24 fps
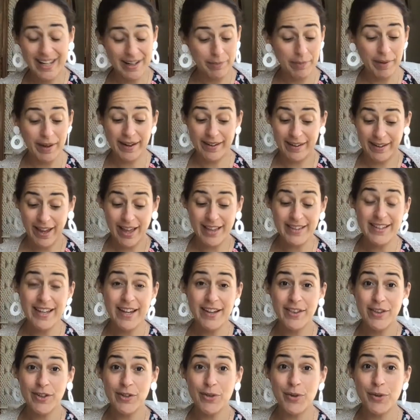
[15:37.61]
But I'll tell
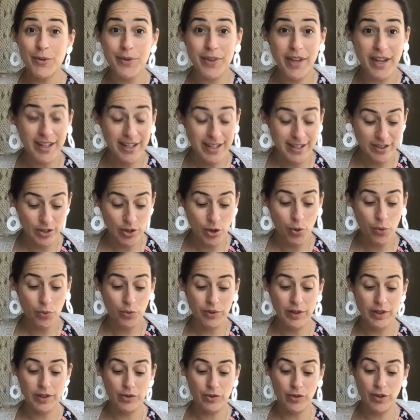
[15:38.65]
you the truth. I can
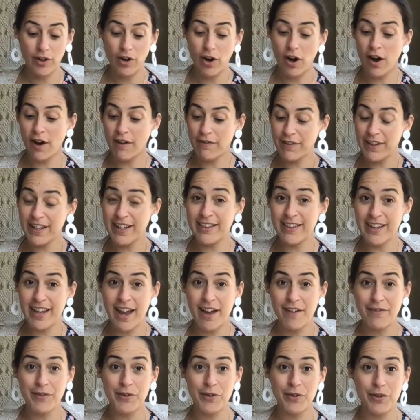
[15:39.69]
totally drink coffee in the
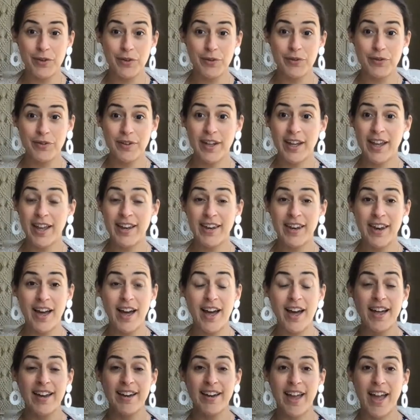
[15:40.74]
afternoon and
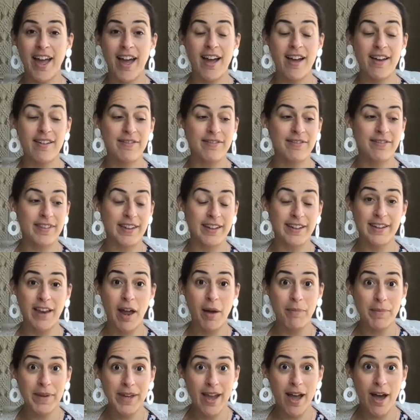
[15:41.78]
not
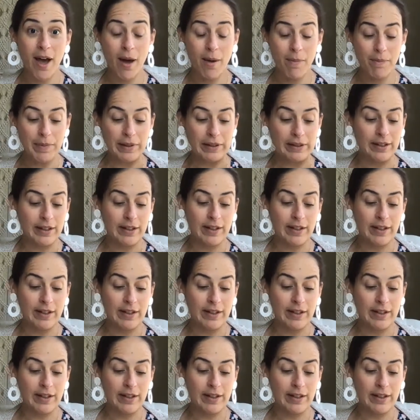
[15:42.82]
be up.